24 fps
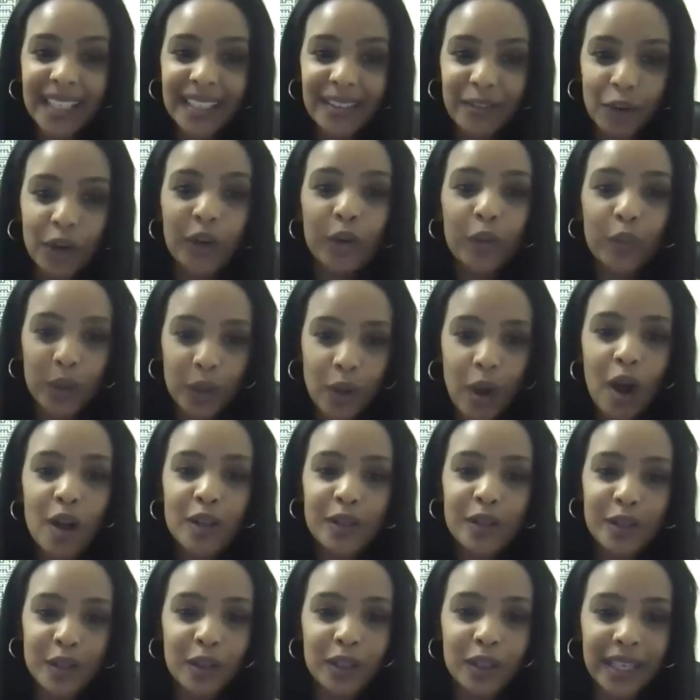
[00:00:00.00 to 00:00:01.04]
or we'll
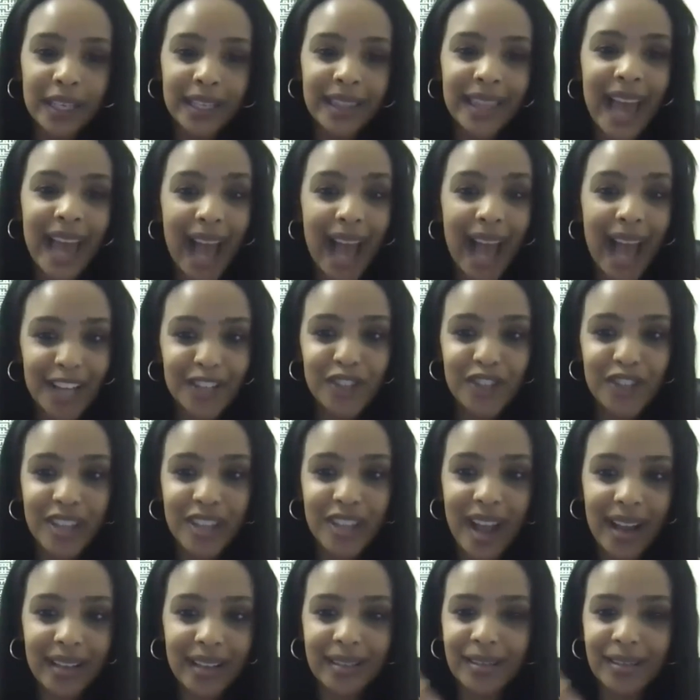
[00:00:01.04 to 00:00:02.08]
also link the
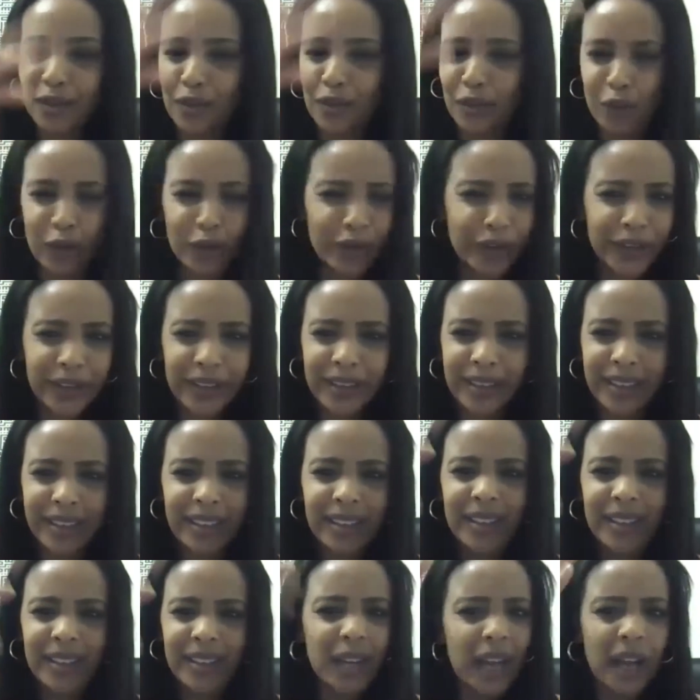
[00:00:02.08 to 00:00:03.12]
hashtags, or
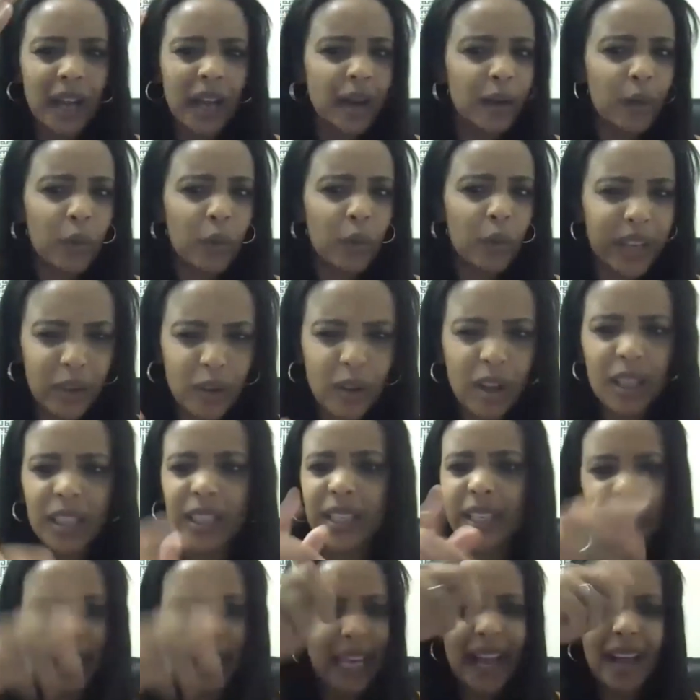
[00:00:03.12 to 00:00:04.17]
what do you call
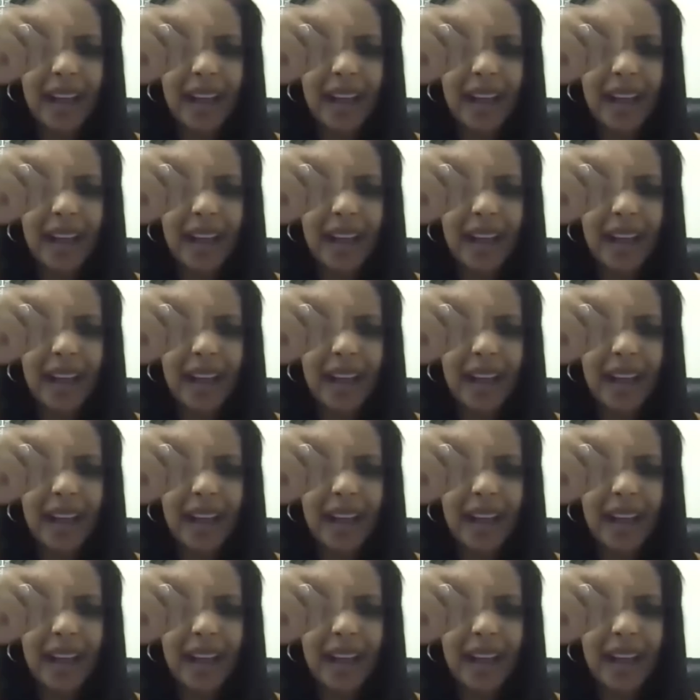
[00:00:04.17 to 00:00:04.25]
it? Yeah,